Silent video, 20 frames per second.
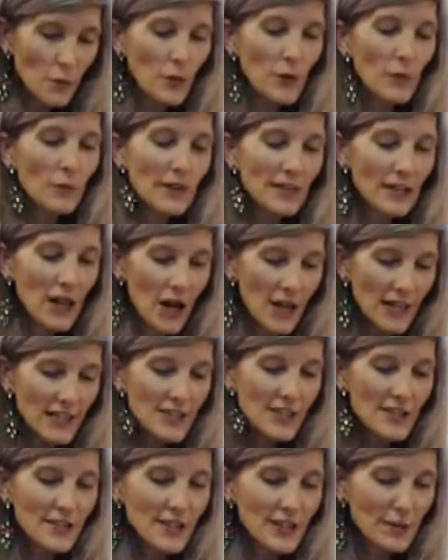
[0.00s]
when we
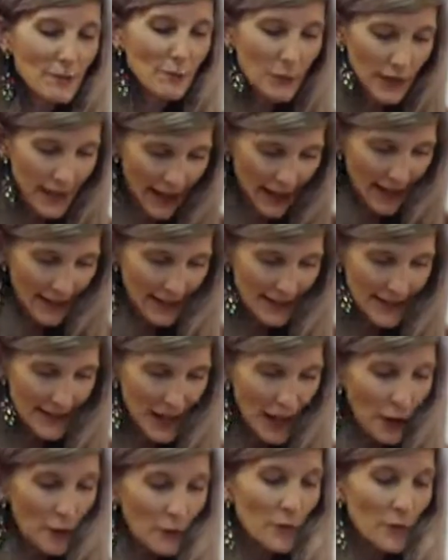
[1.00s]
launch into complaints,